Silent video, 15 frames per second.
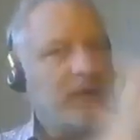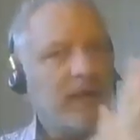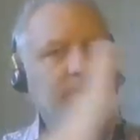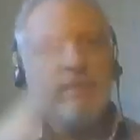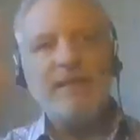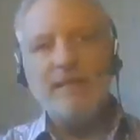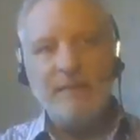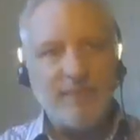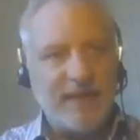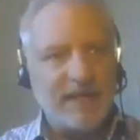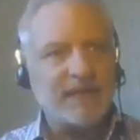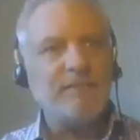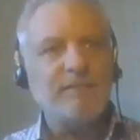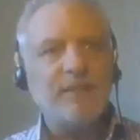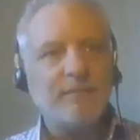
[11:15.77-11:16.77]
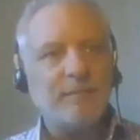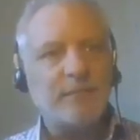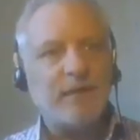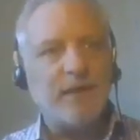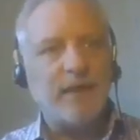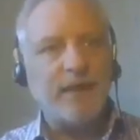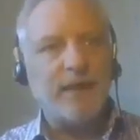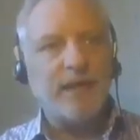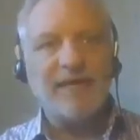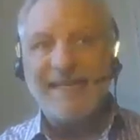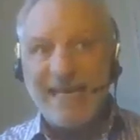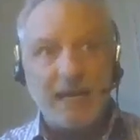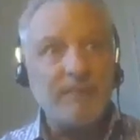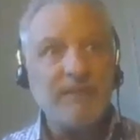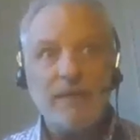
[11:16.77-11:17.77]
make it immediate apply. And it
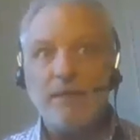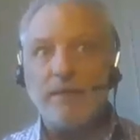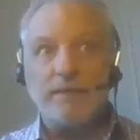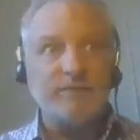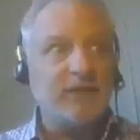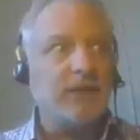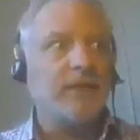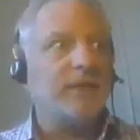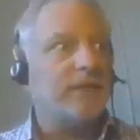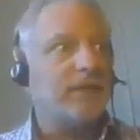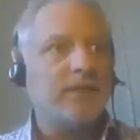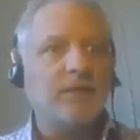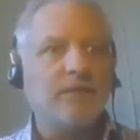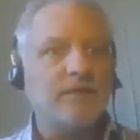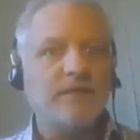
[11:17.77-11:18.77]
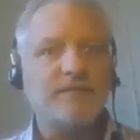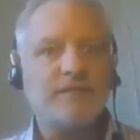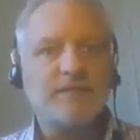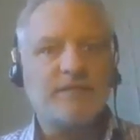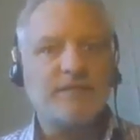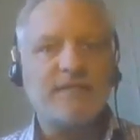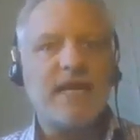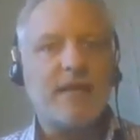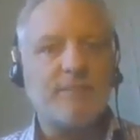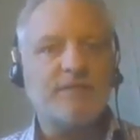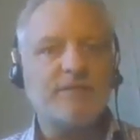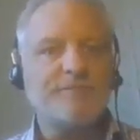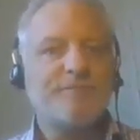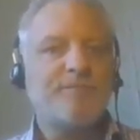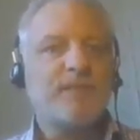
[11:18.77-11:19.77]
can be done. I've done it. This
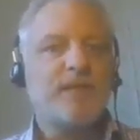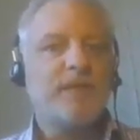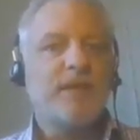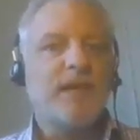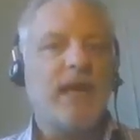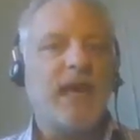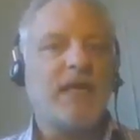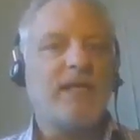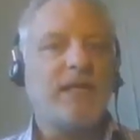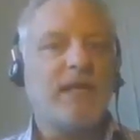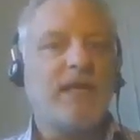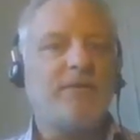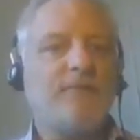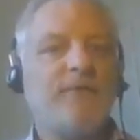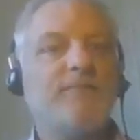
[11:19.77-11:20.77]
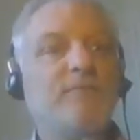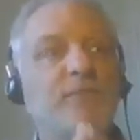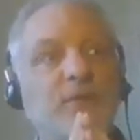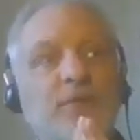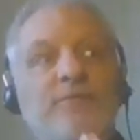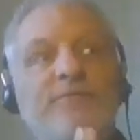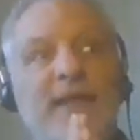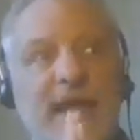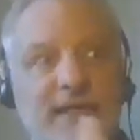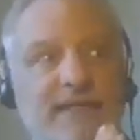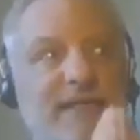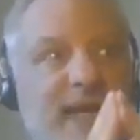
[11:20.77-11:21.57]
happens. And we've moved that